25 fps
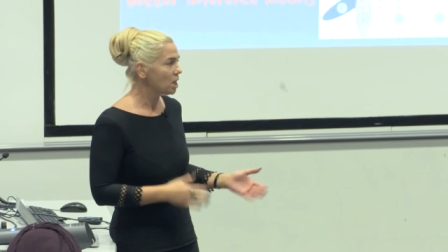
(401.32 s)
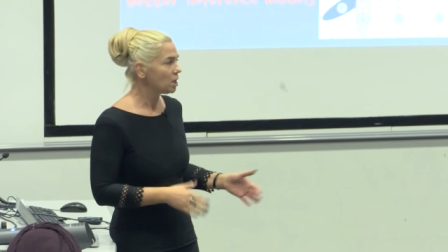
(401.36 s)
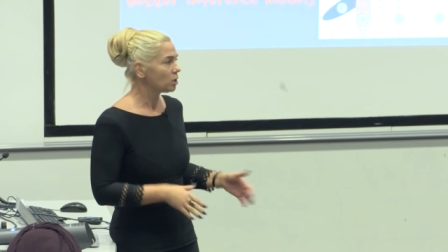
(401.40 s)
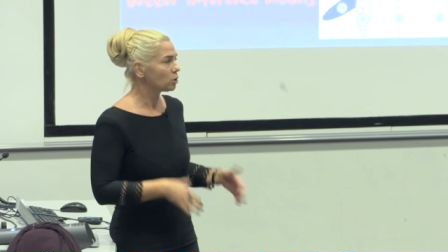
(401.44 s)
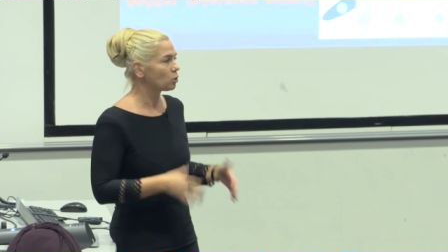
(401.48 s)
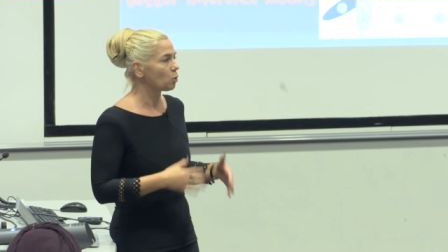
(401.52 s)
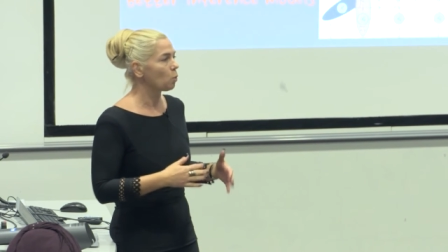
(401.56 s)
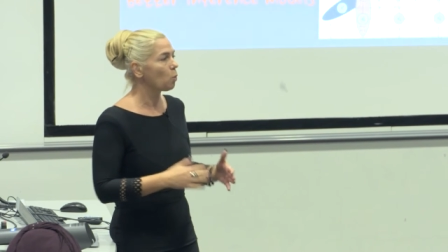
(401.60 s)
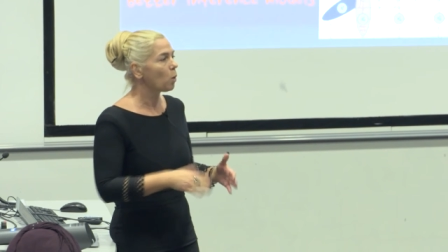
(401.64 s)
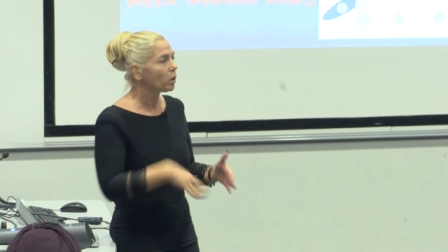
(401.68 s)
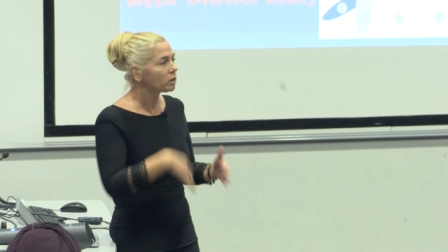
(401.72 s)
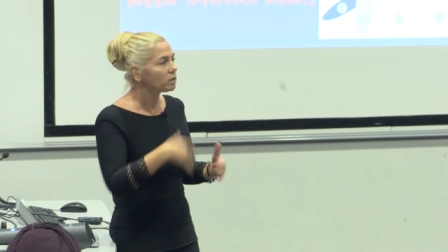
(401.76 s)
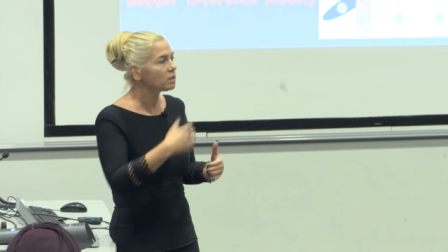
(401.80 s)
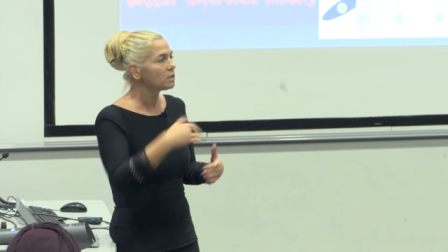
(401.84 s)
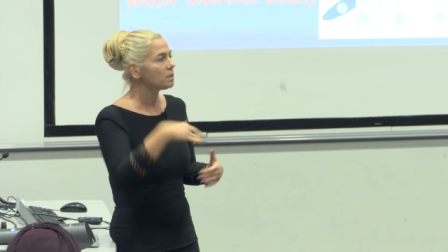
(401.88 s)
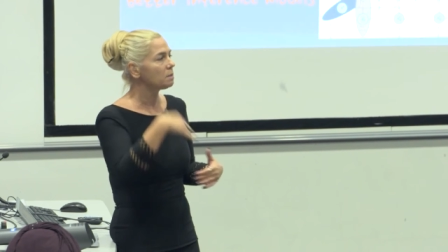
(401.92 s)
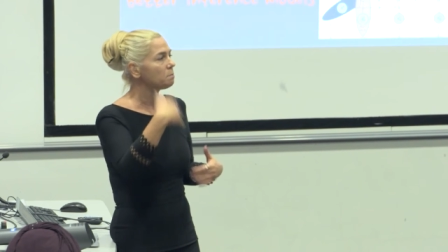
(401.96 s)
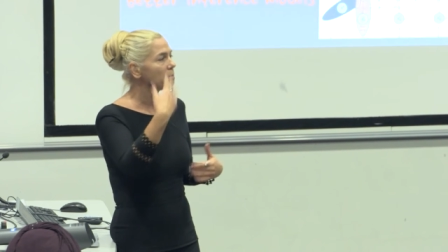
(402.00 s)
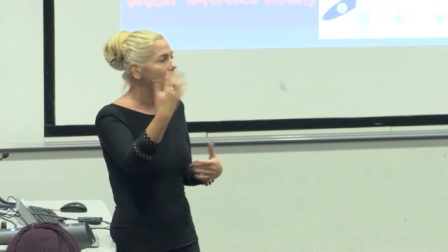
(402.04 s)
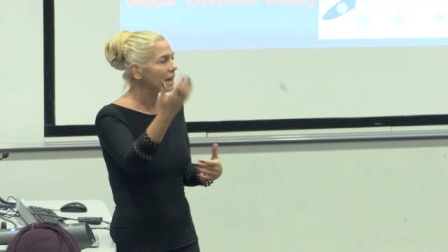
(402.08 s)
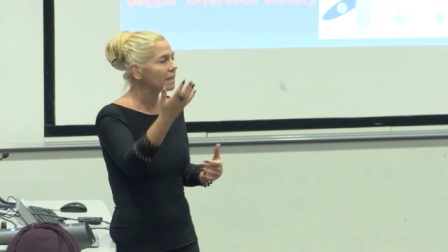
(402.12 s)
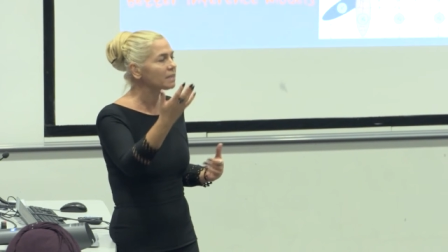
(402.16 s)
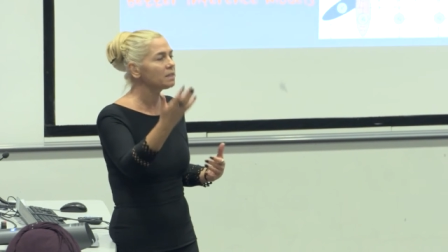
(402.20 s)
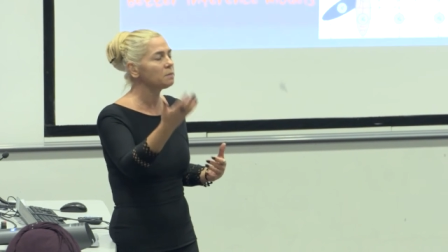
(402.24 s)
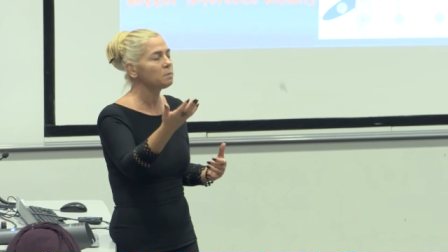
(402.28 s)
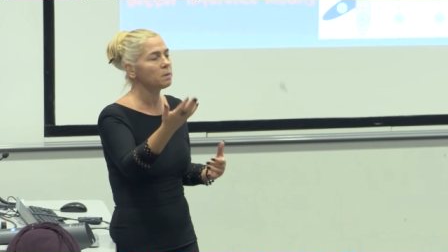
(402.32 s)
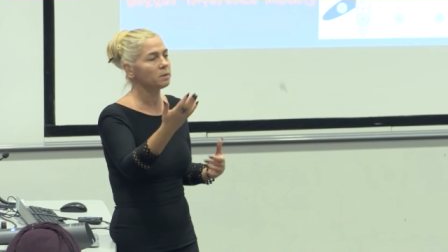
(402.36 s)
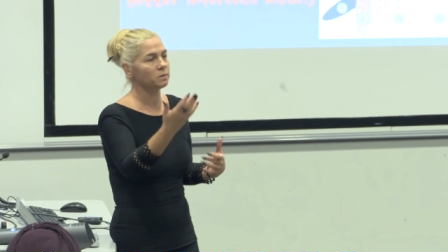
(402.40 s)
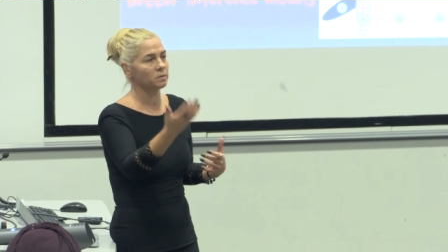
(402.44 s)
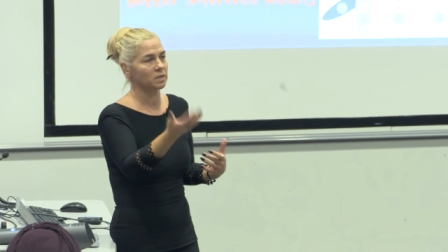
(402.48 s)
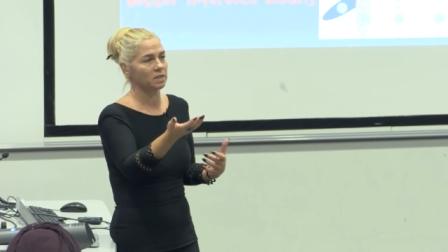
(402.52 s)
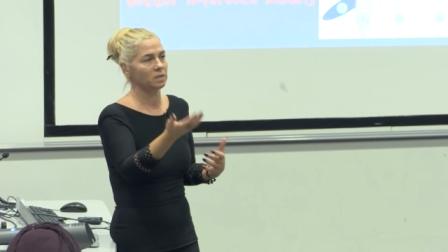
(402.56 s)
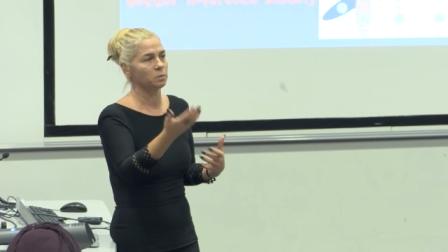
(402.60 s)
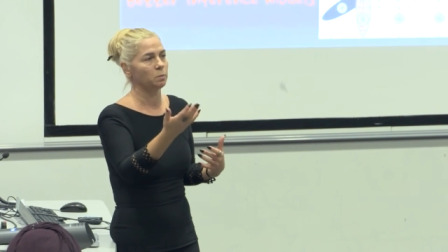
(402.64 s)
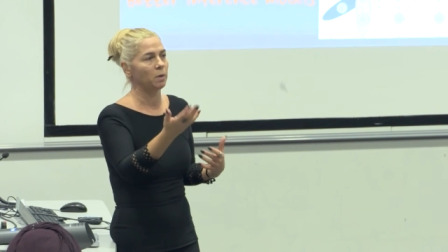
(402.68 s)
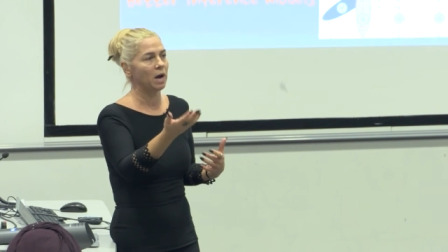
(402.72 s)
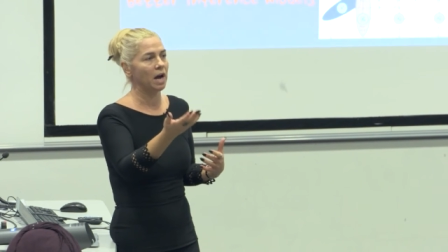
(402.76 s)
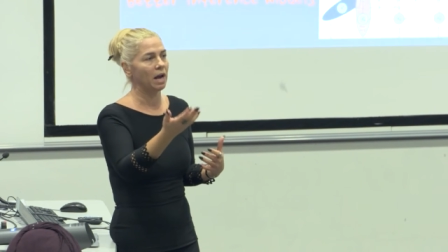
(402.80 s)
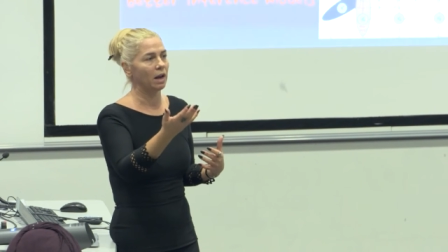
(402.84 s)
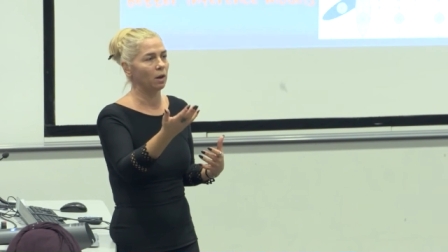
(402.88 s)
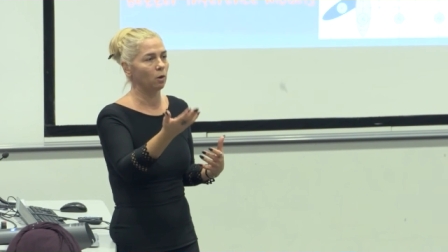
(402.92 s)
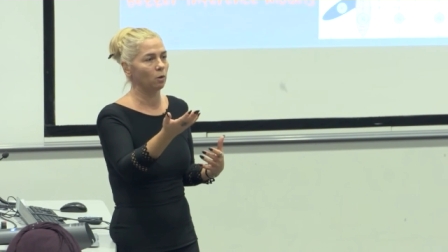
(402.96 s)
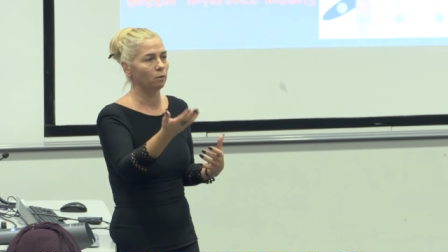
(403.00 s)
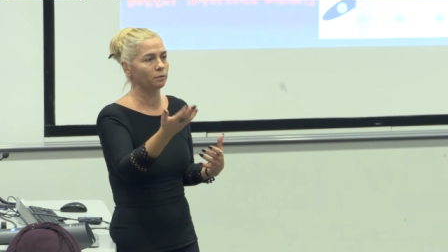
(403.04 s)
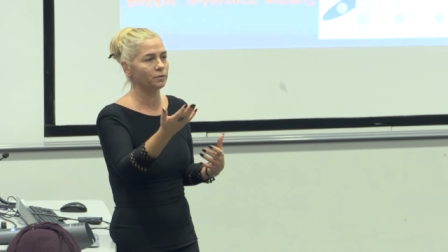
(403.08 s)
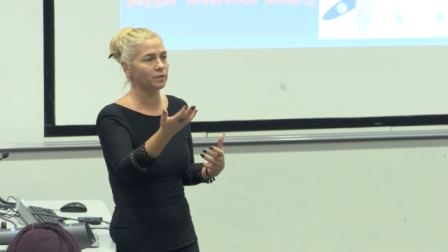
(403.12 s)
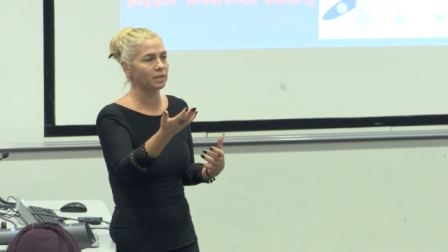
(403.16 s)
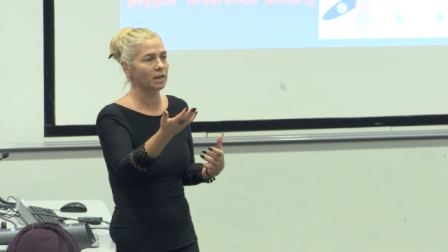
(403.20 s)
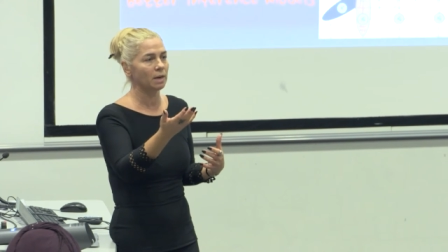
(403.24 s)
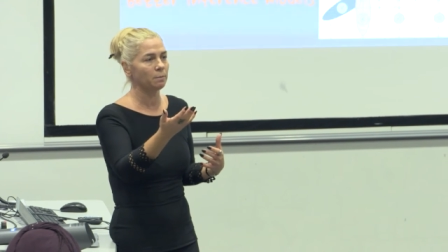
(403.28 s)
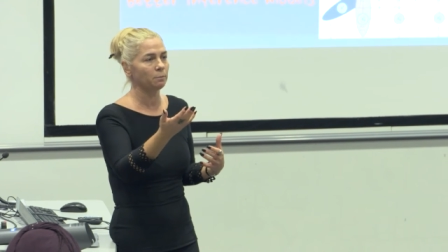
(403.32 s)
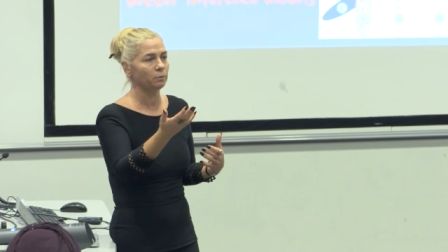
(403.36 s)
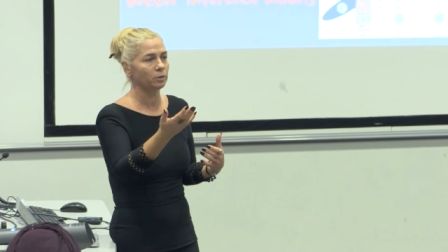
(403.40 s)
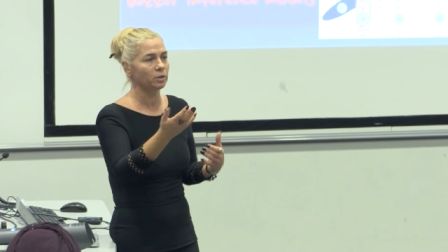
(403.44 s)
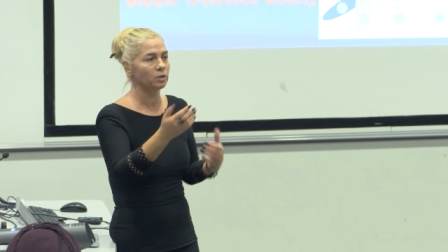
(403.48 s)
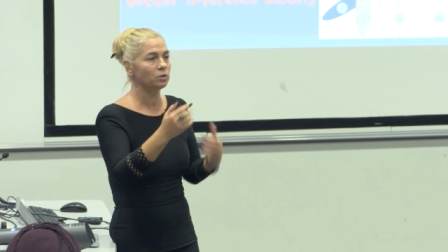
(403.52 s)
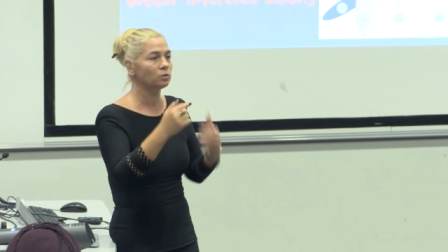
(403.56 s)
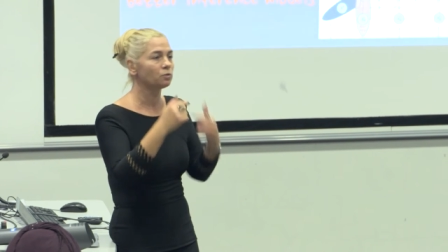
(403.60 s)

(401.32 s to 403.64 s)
So what is the maximum smile of somebody?